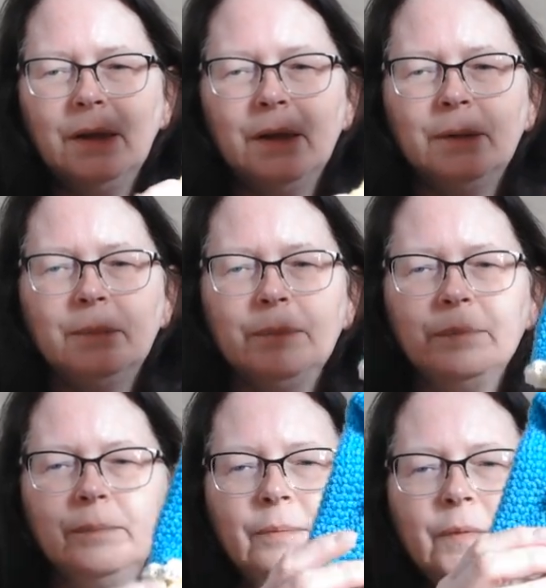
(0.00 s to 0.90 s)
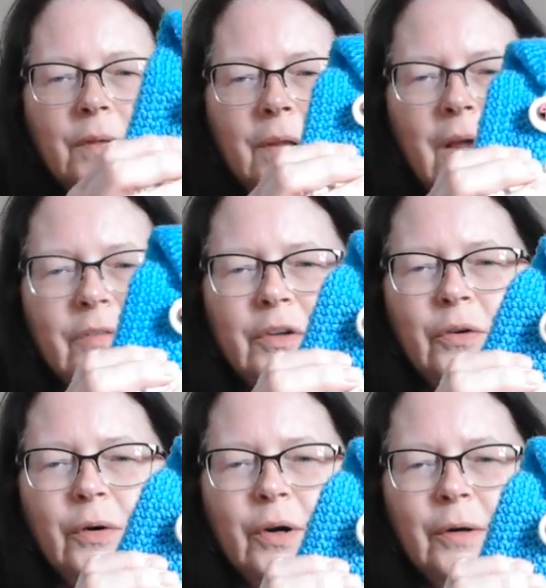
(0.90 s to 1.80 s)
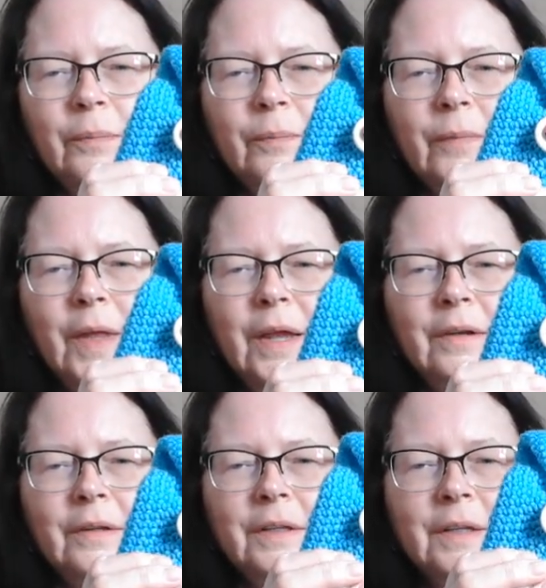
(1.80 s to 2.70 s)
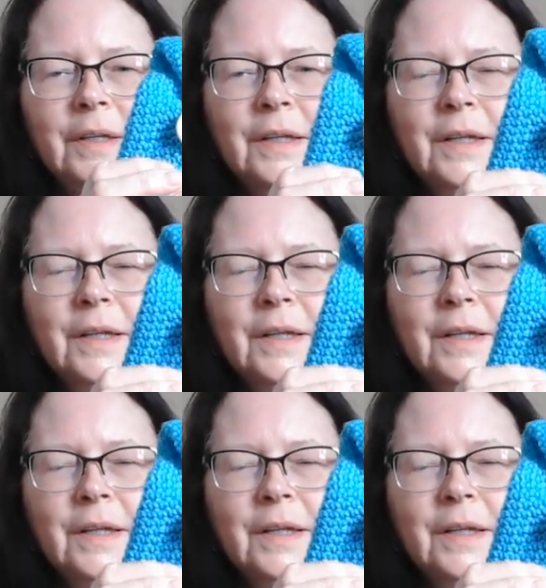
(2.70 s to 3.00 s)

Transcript: um, oven door handle.